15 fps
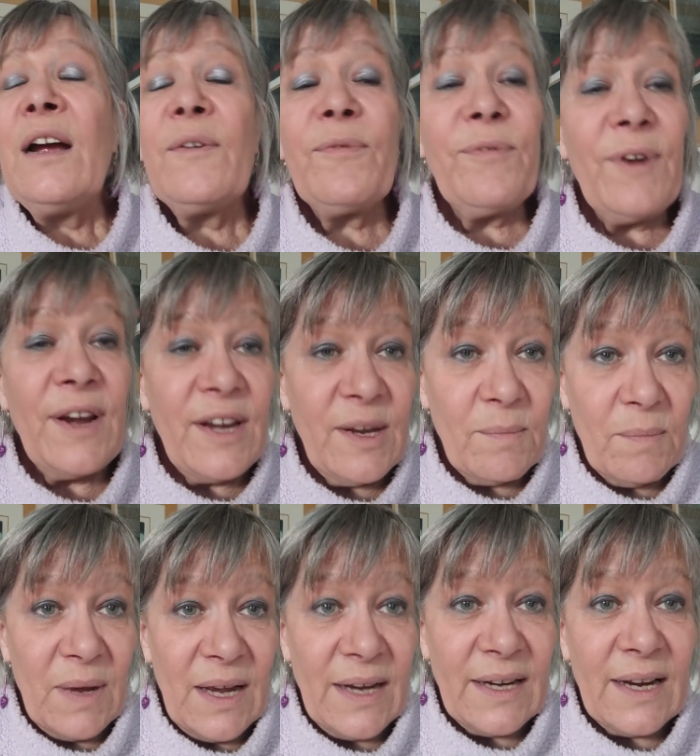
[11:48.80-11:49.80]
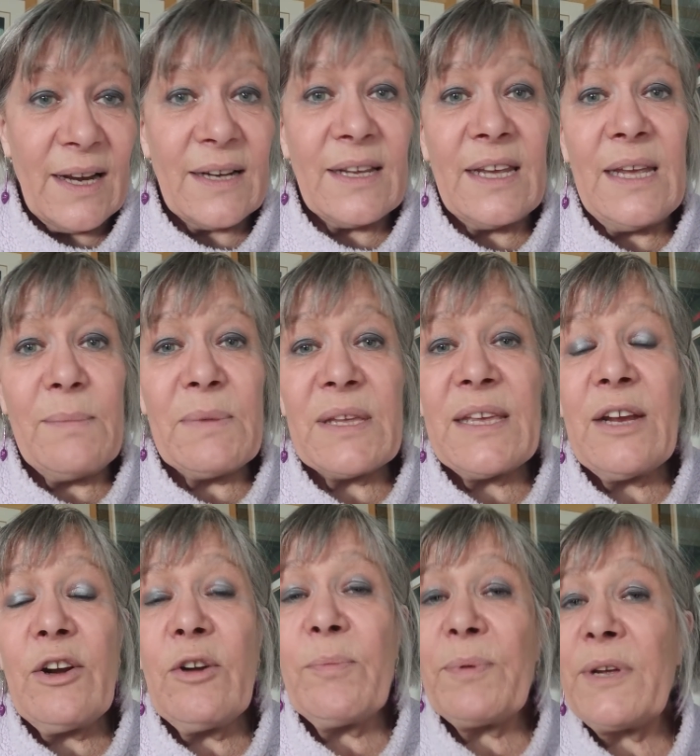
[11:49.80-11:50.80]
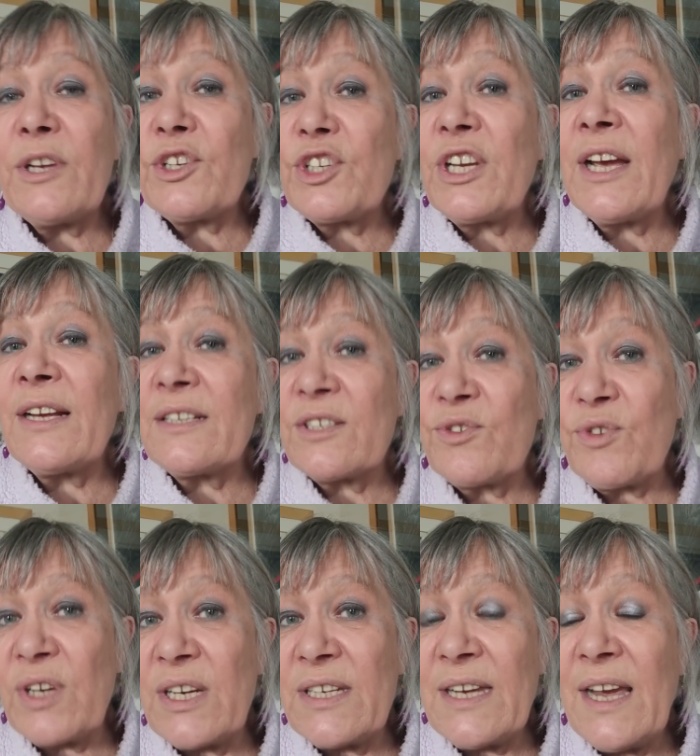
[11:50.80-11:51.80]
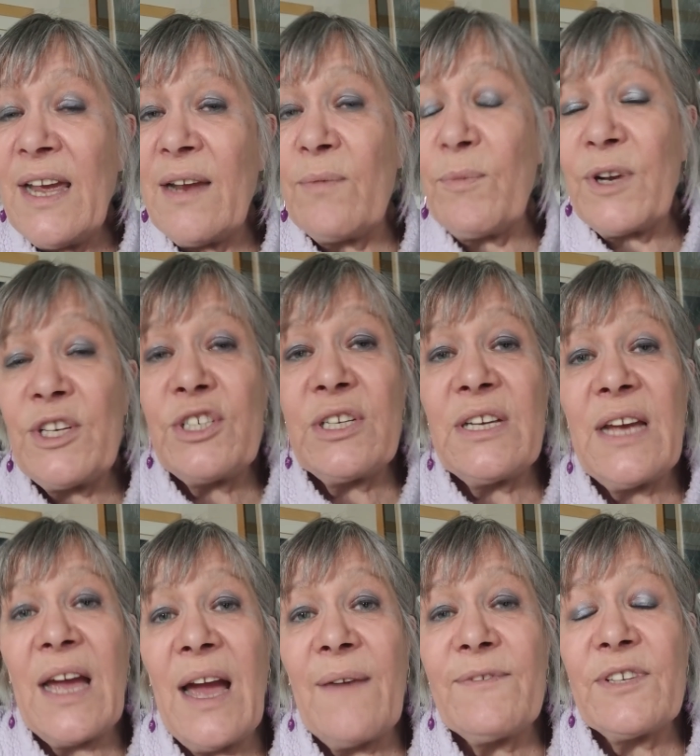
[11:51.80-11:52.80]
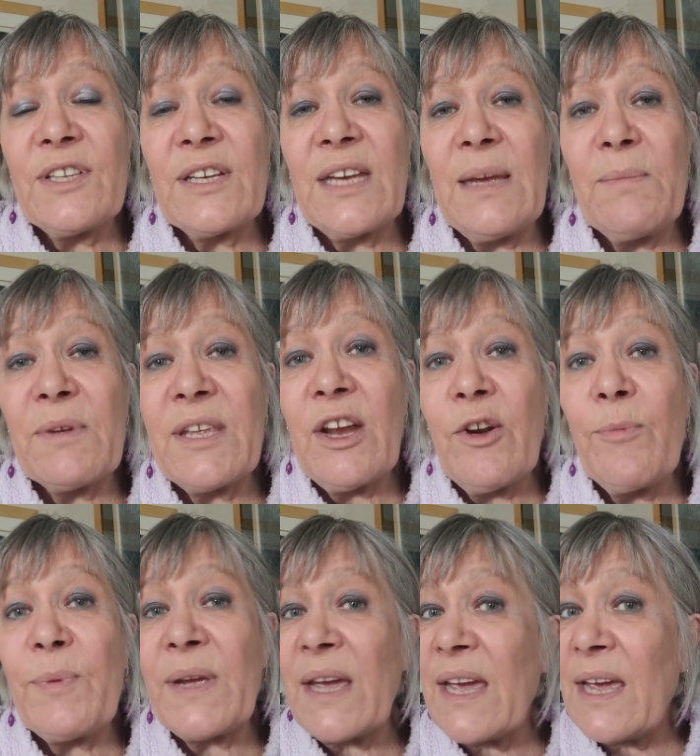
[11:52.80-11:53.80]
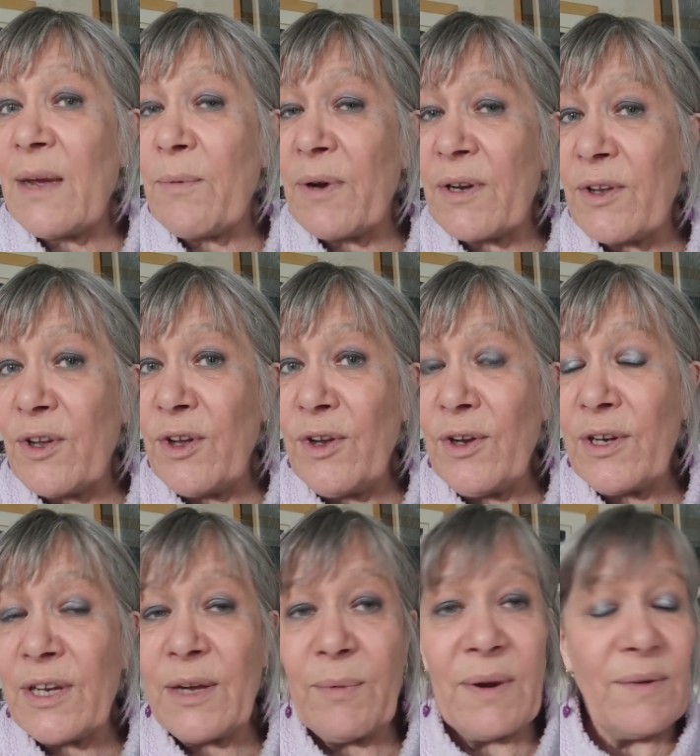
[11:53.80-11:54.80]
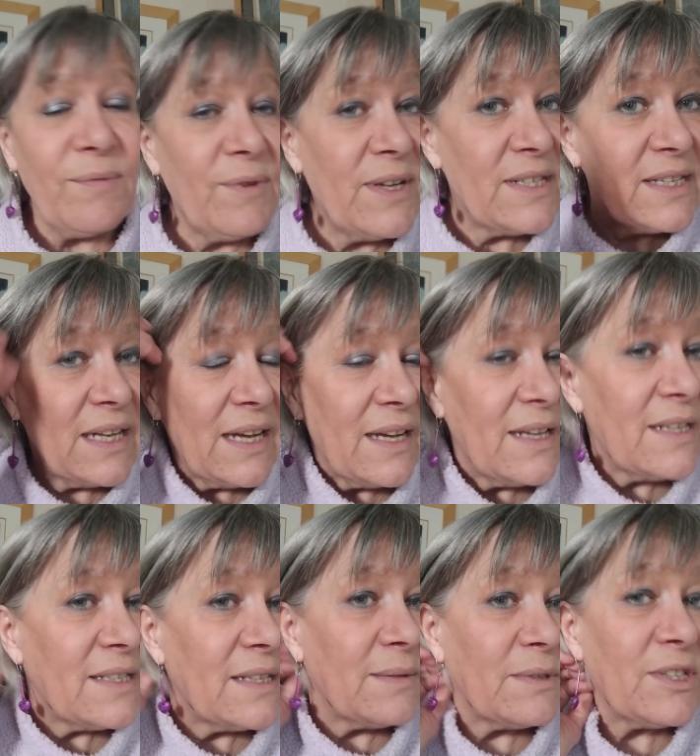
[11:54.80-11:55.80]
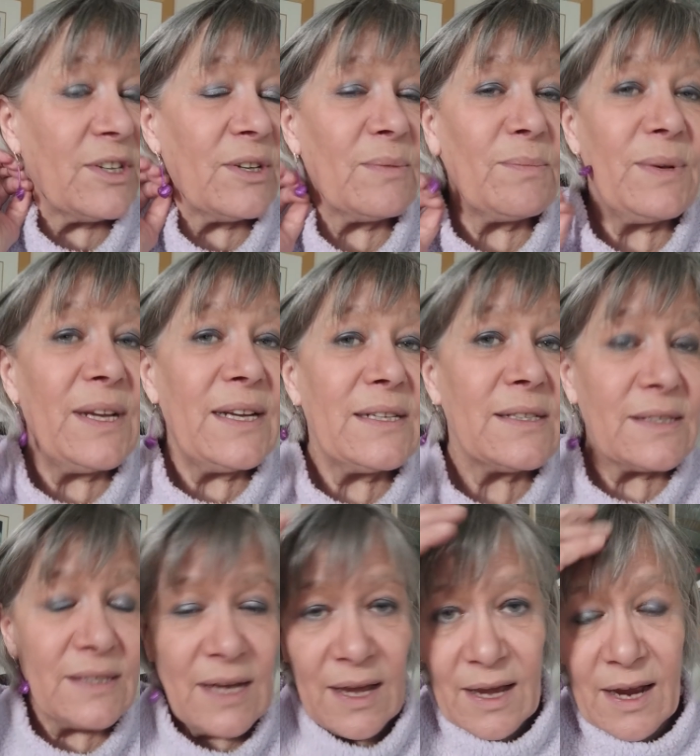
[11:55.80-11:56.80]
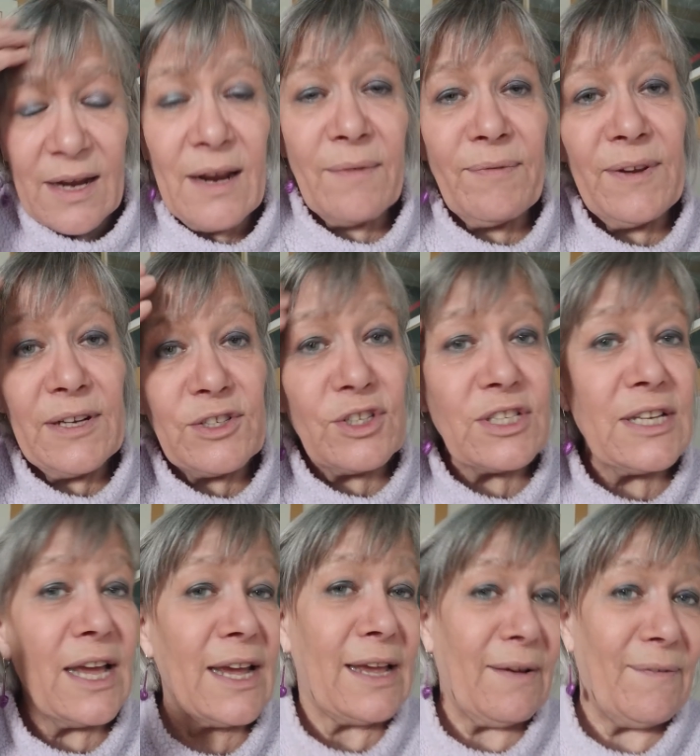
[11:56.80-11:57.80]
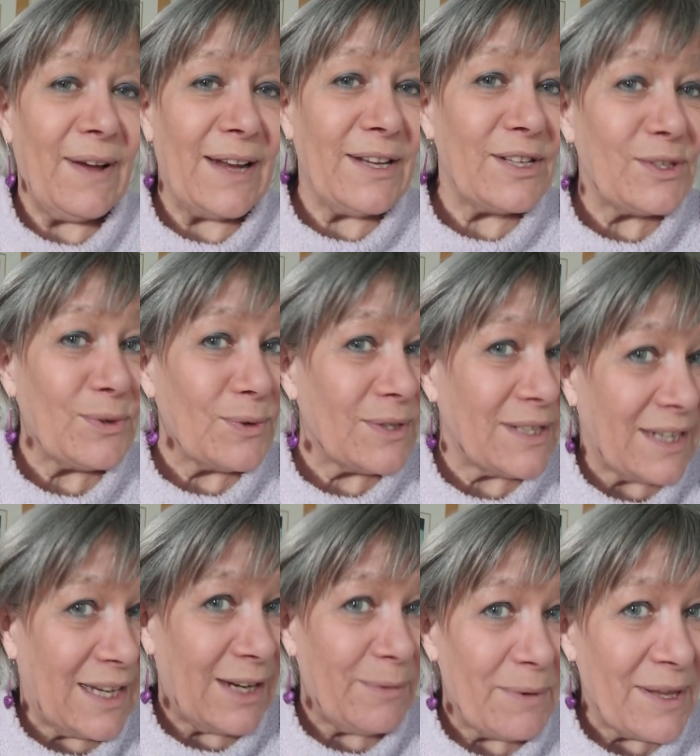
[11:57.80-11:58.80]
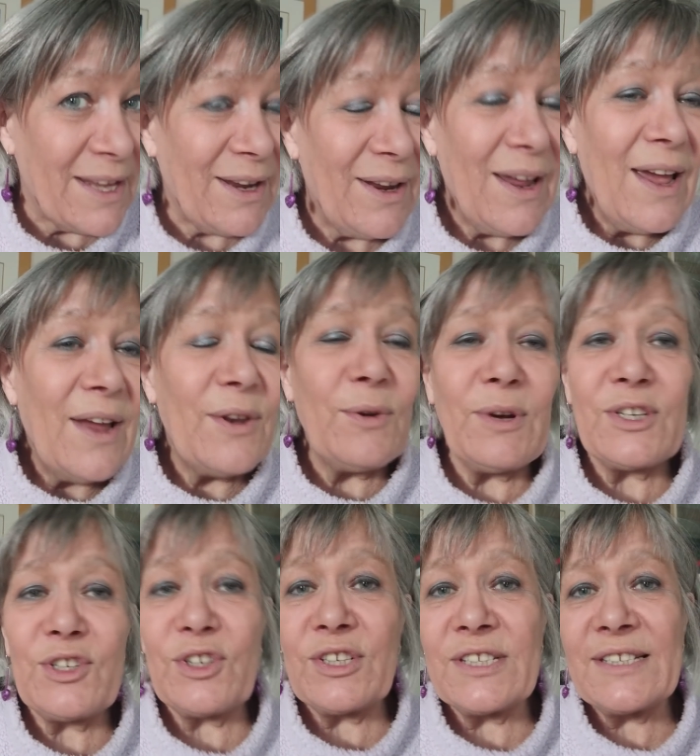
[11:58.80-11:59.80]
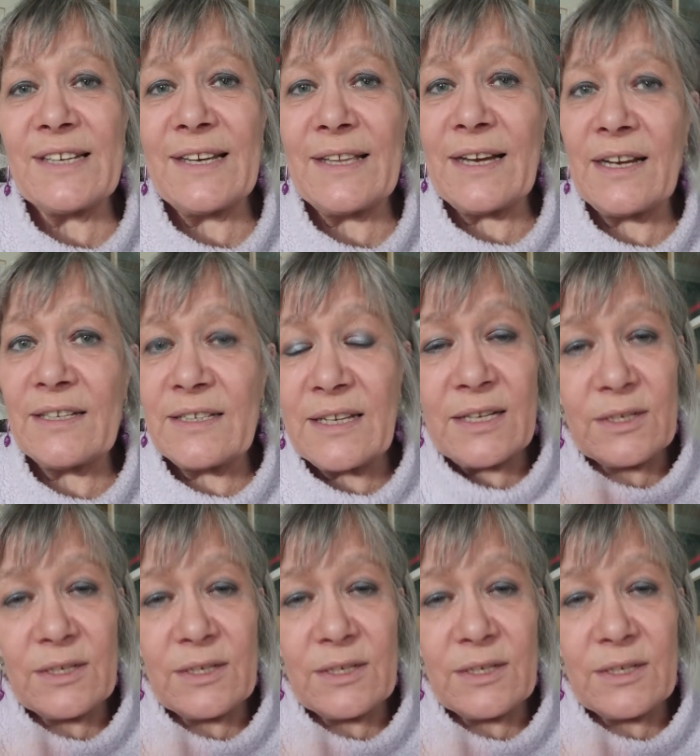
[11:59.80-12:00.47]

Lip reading: a friend of mine had chemotherapy and she had straight hair, and when after the chemotherapy, her hair went curly, it went frizzy like this in certain places, and I feel just like I've had a dose of chemotherapy. No, I shouldn't say that,